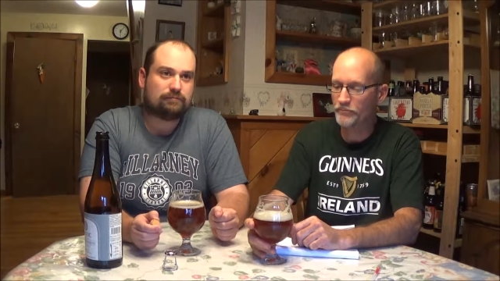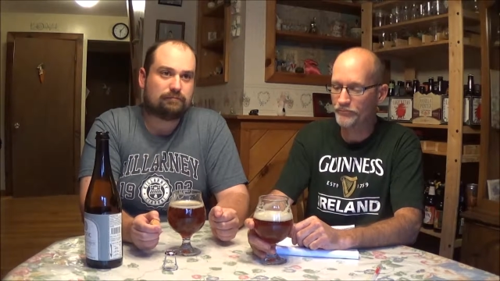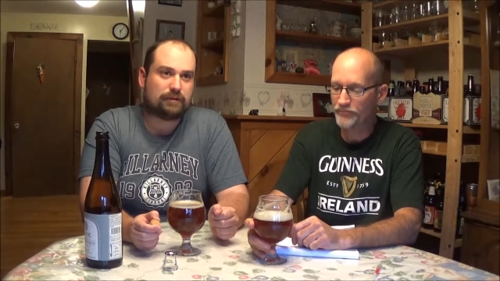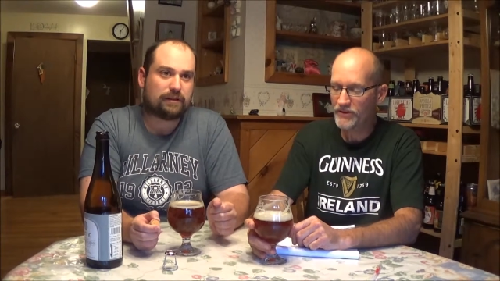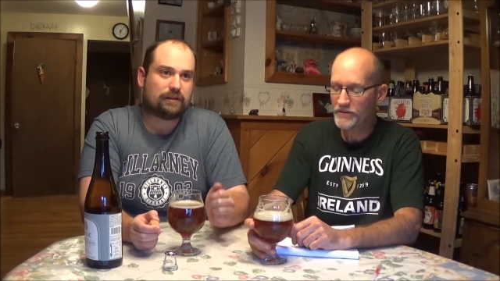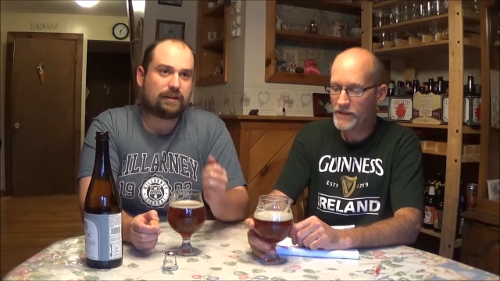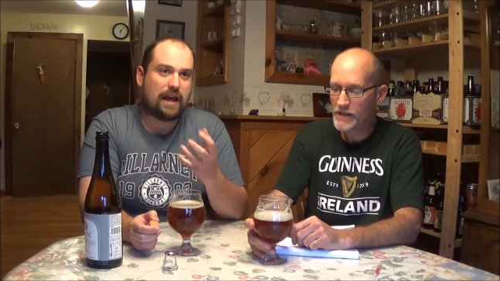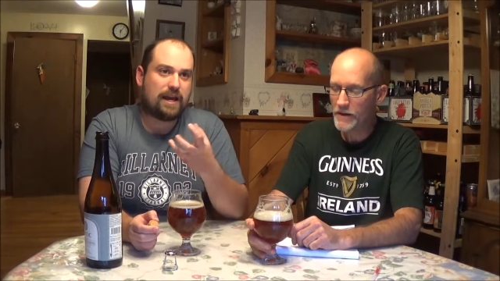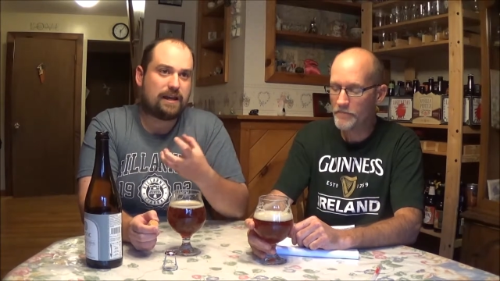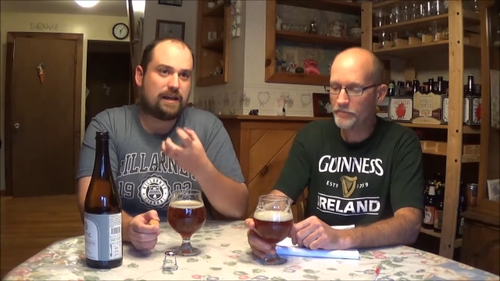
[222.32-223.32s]
Speaker 1: but
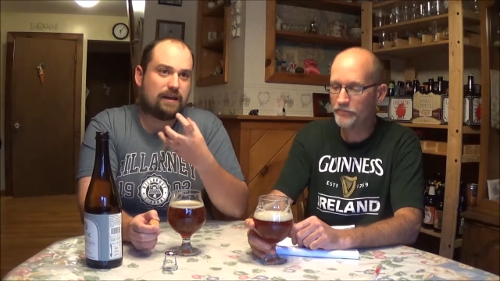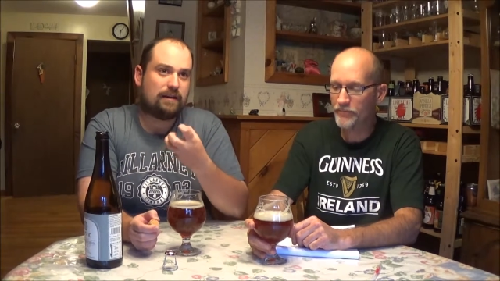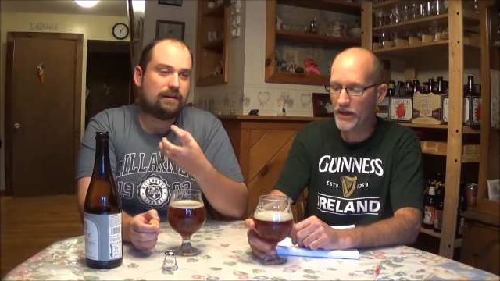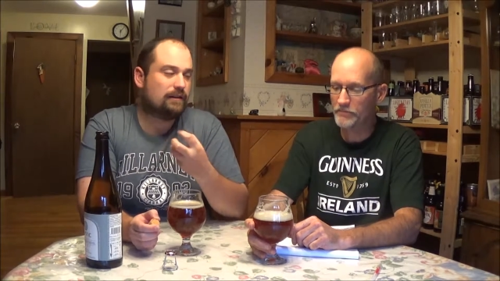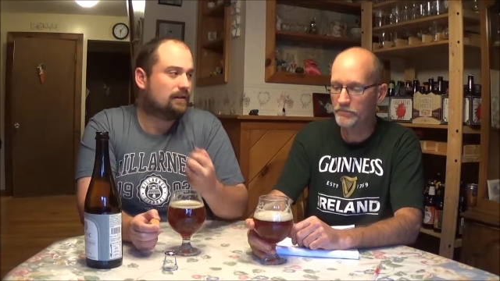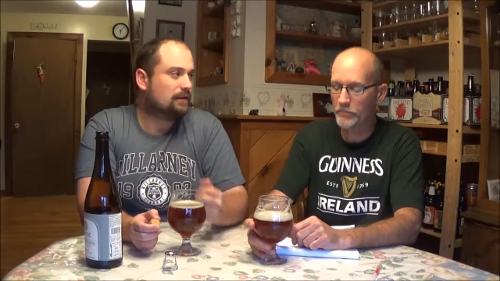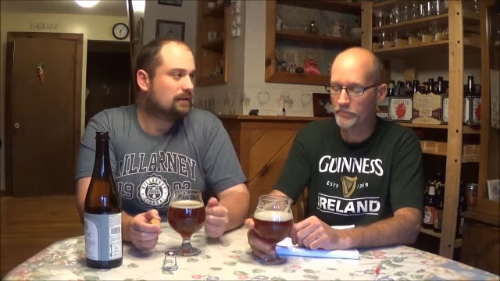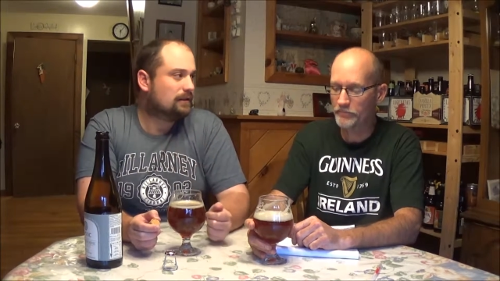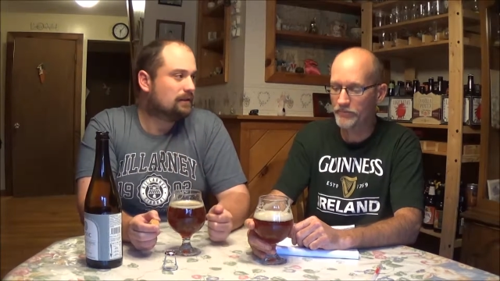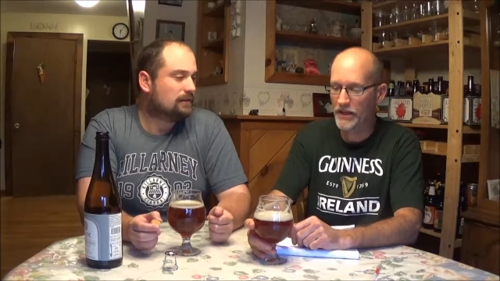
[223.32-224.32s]
cakey,
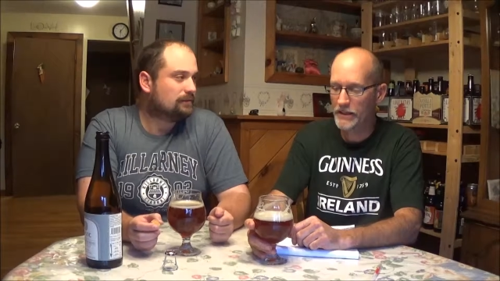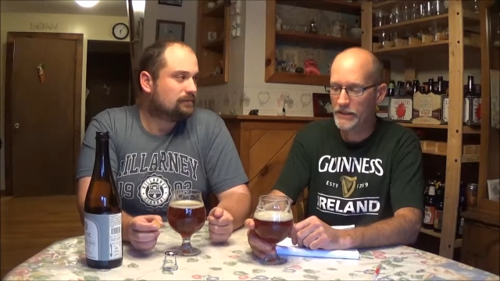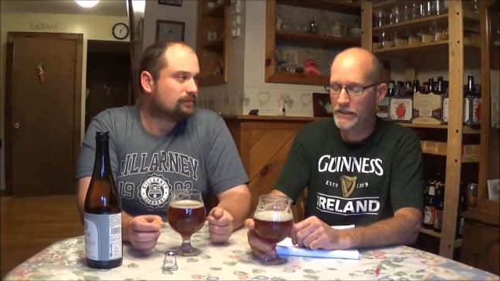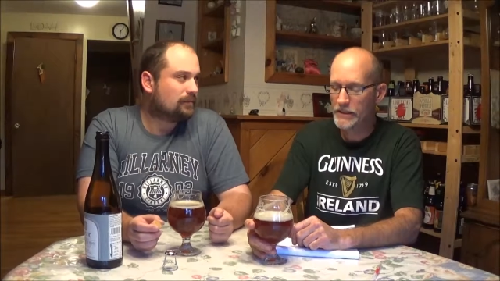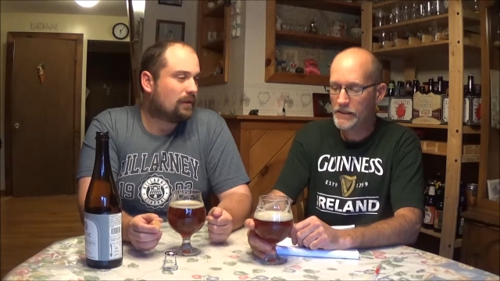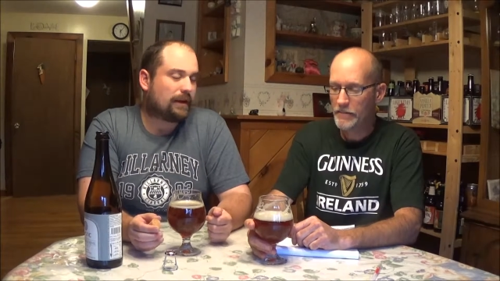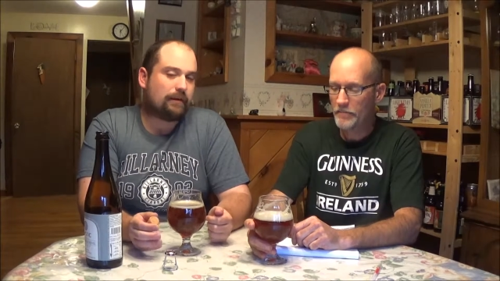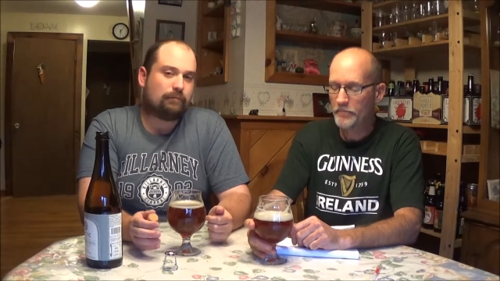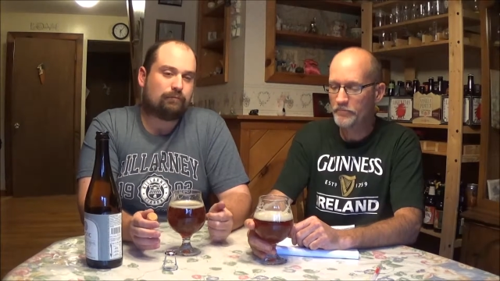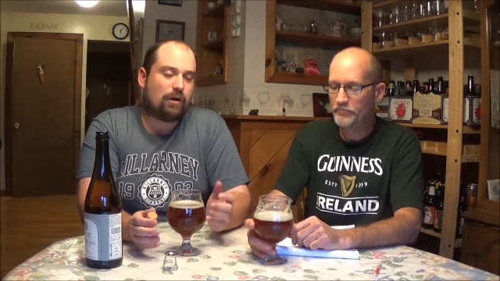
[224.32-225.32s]
like
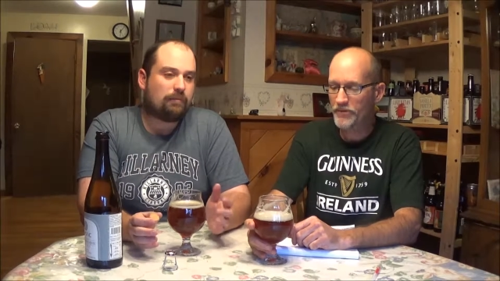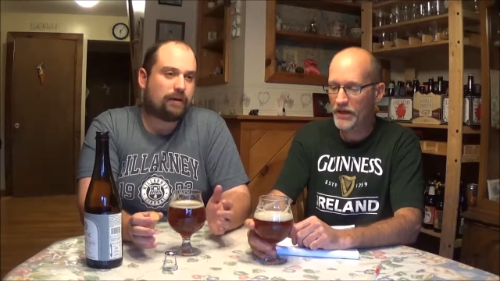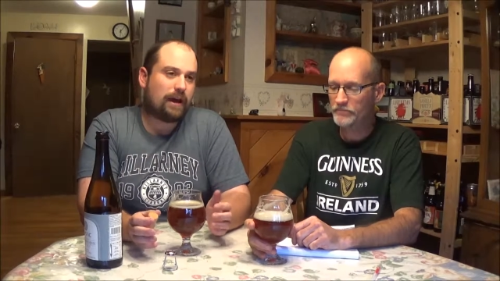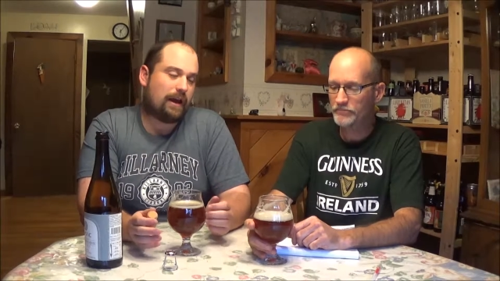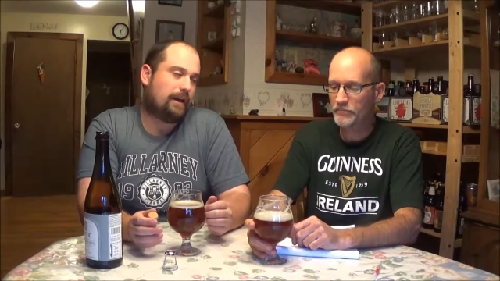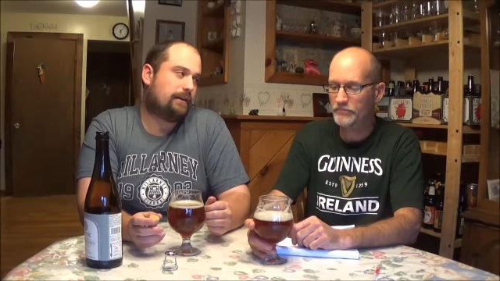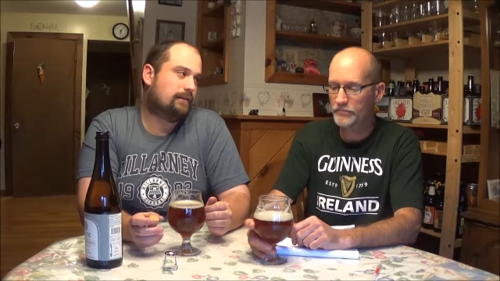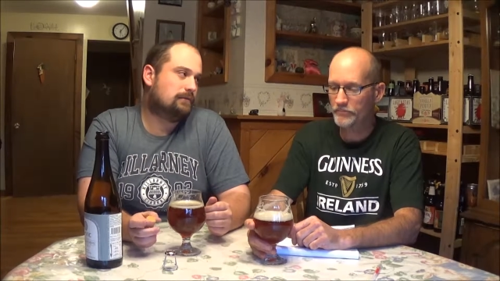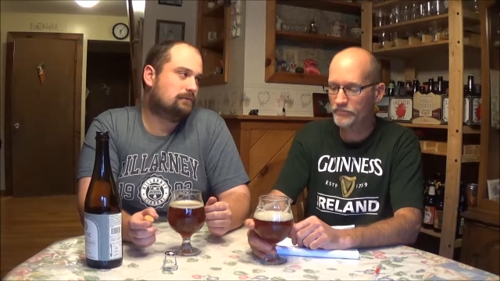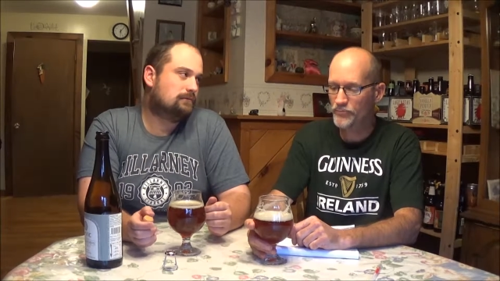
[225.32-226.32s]
a rum cake.
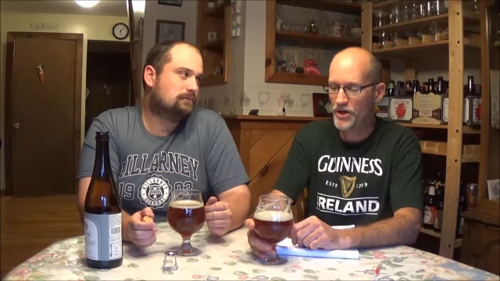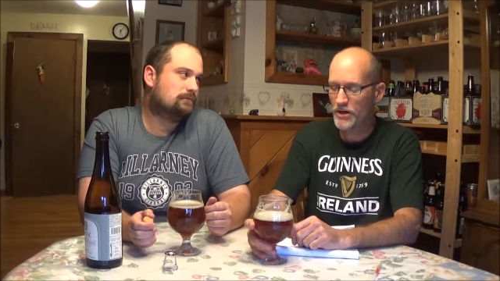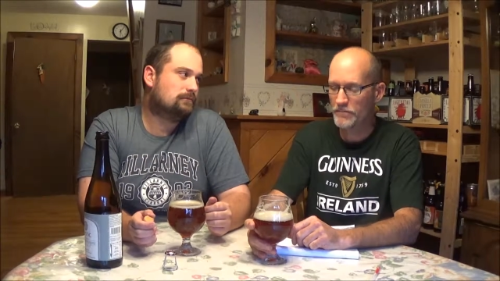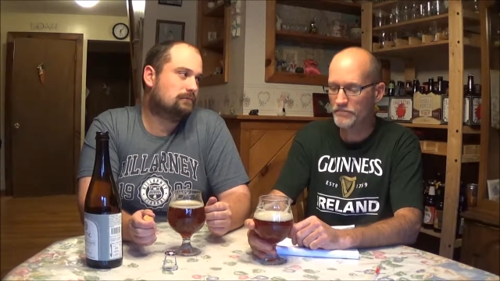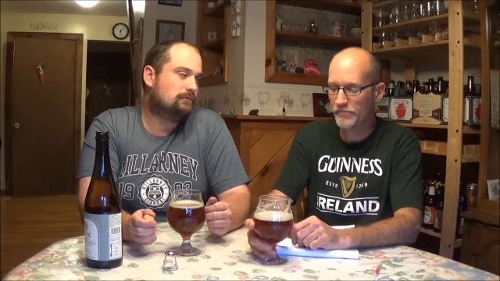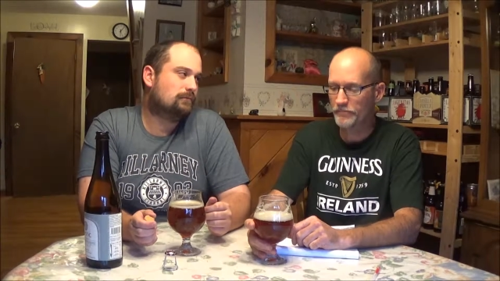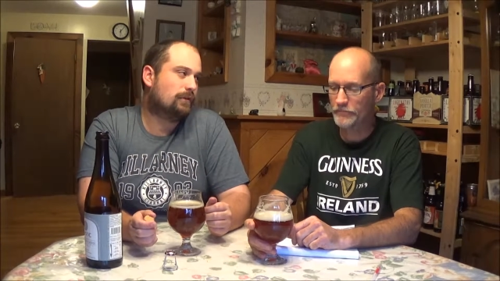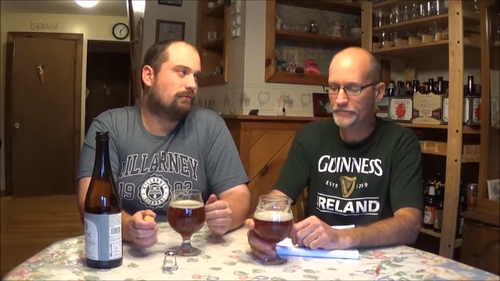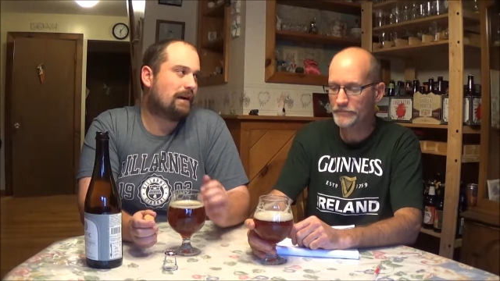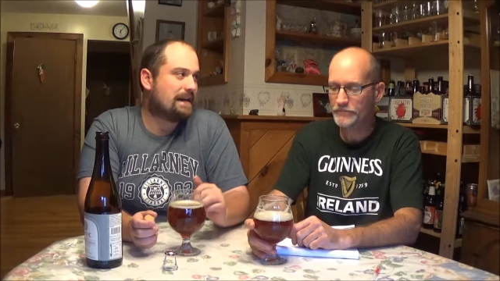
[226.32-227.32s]
Yeah,
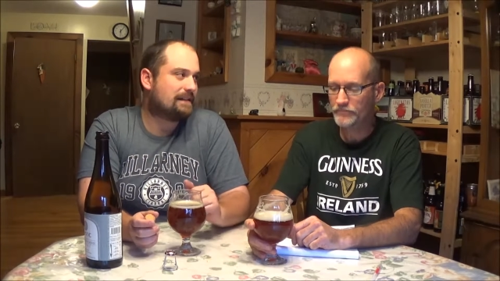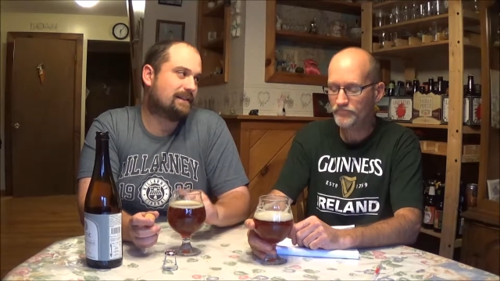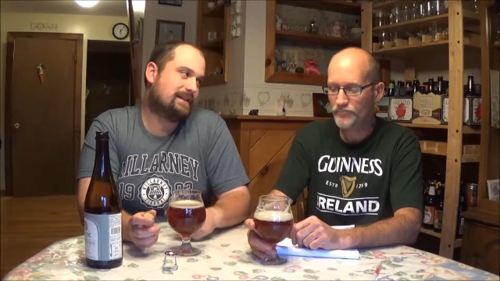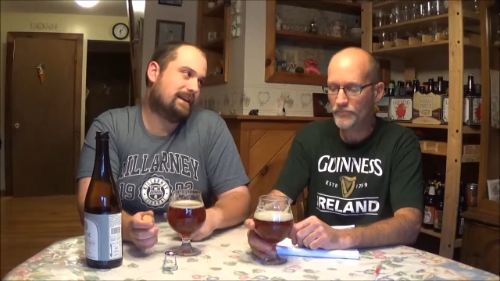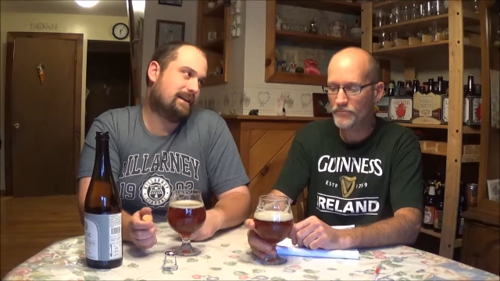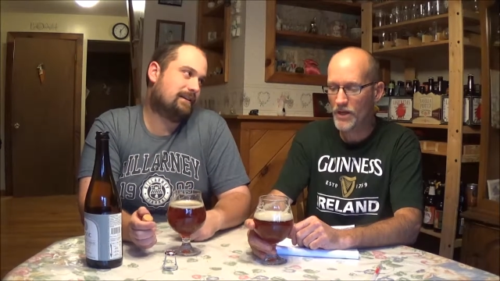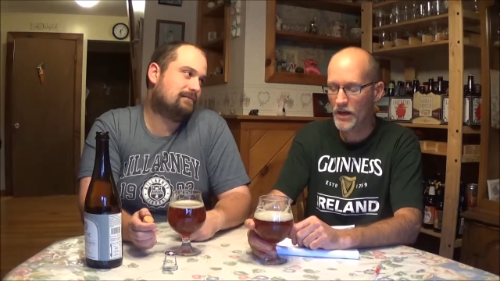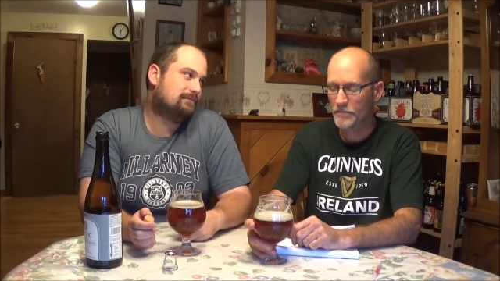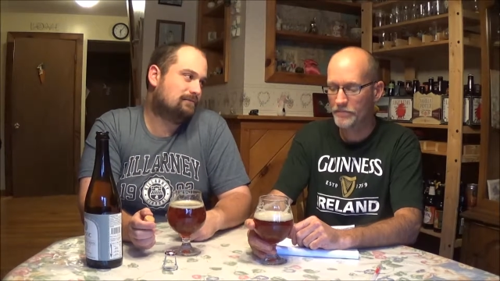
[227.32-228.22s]
with raisins in it.